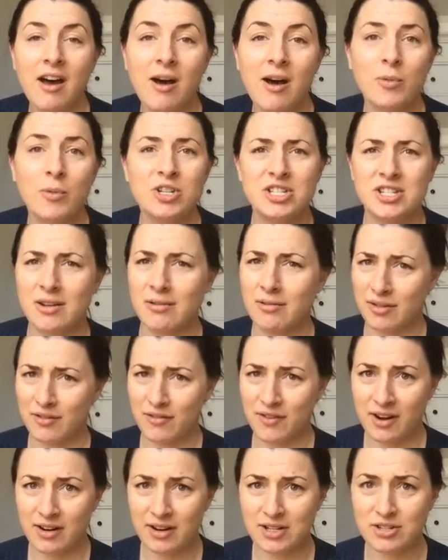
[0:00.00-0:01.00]
which sounds
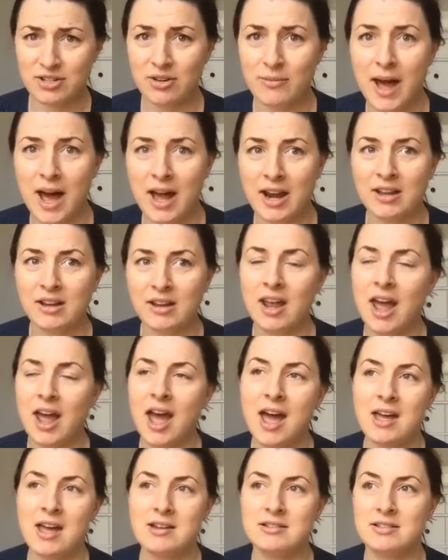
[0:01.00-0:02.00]
very dramatic
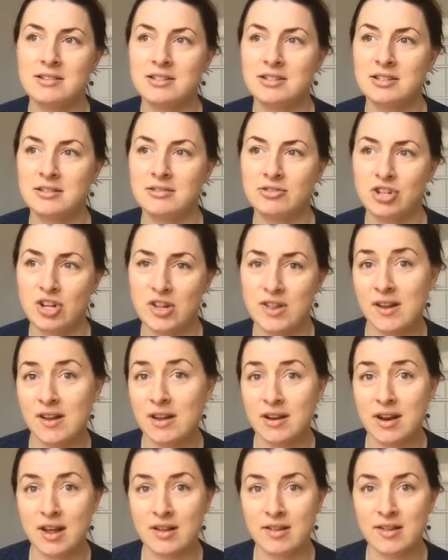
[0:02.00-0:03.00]
and just
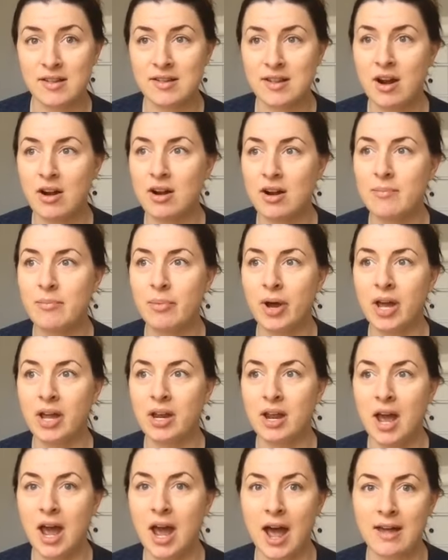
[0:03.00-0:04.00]
unnecessary. But
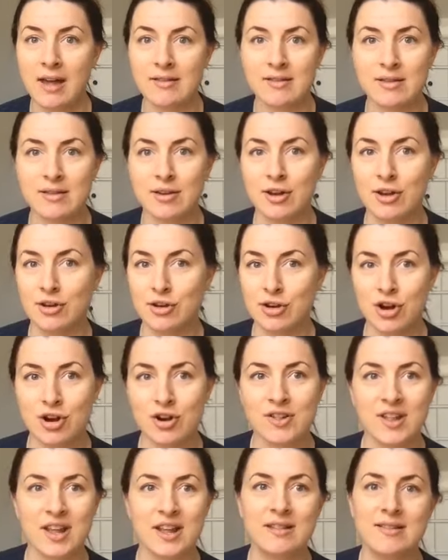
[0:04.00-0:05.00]
as a
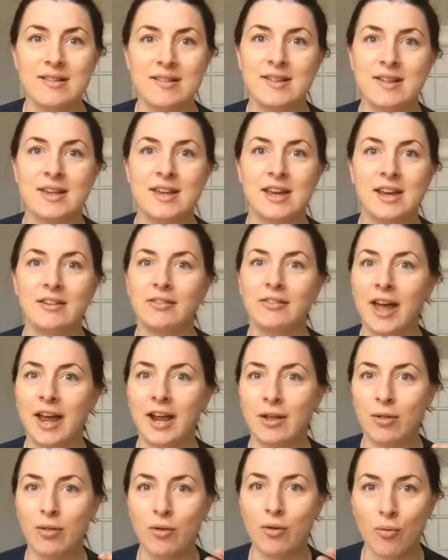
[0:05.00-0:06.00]
nurse and seeing like
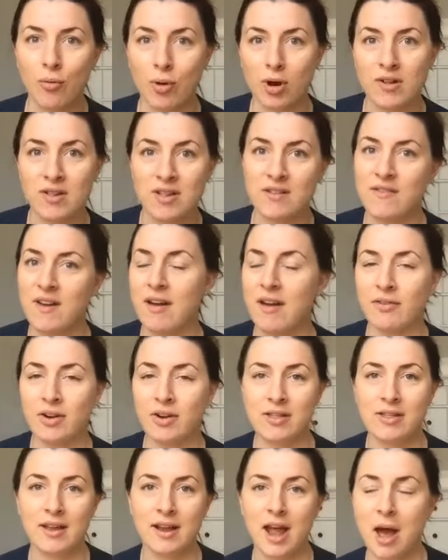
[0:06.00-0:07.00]
the worst of
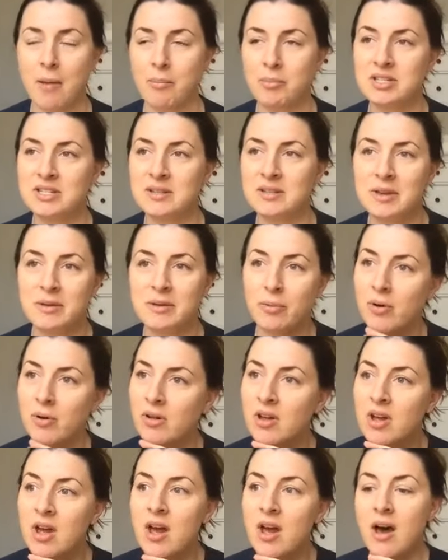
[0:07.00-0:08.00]
everything happen to people,
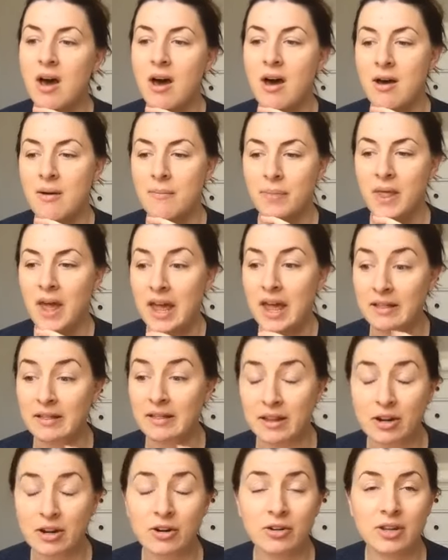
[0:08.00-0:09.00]
I
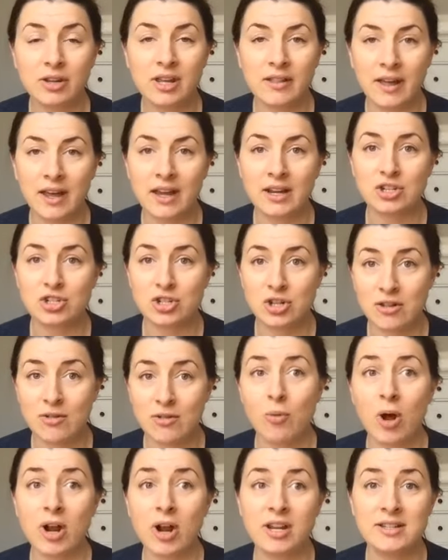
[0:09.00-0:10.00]
literally like
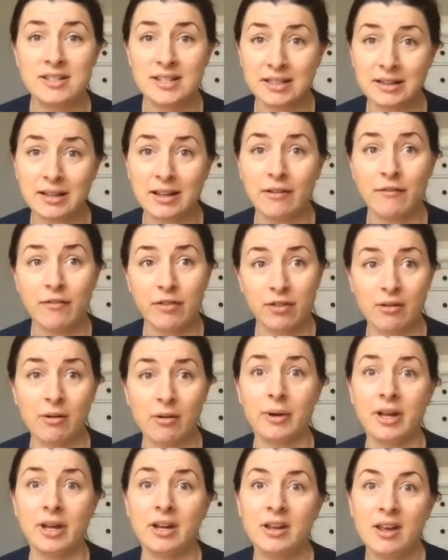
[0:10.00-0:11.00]
just wanted to live
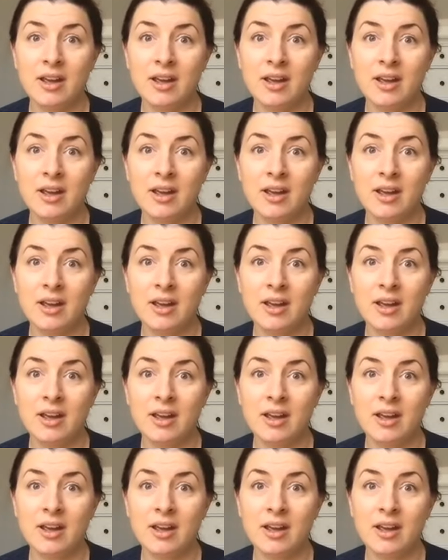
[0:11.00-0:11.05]
through it.